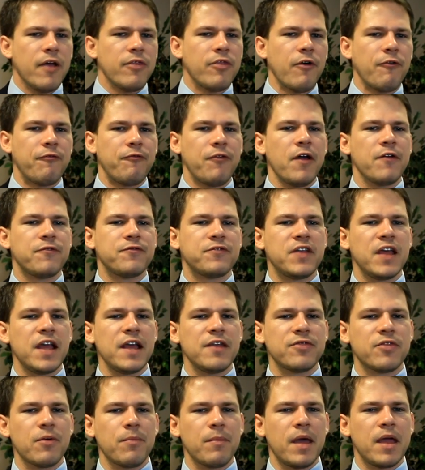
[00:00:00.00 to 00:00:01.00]
The
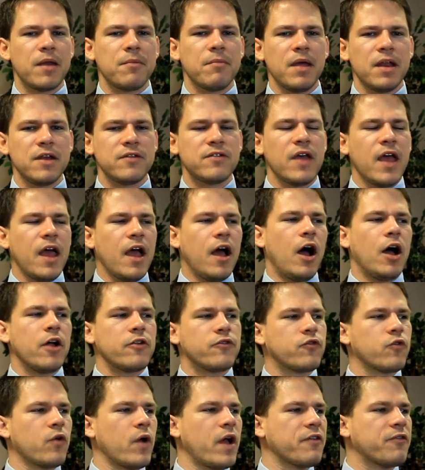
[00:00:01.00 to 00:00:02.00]
fifteenth Amendment
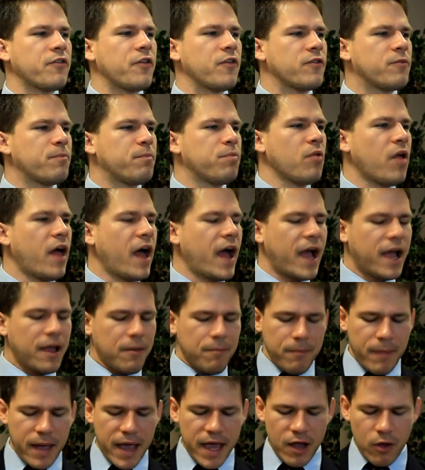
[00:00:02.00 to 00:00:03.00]
addresses
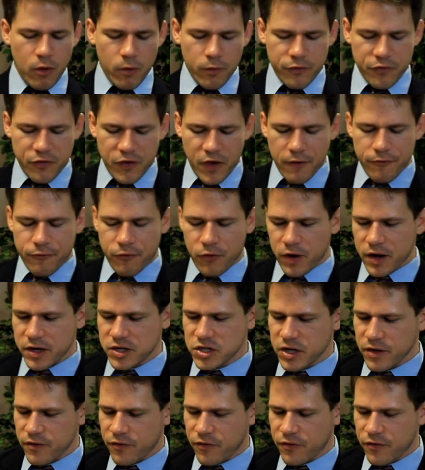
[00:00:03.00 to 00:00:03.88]
black male suffrage.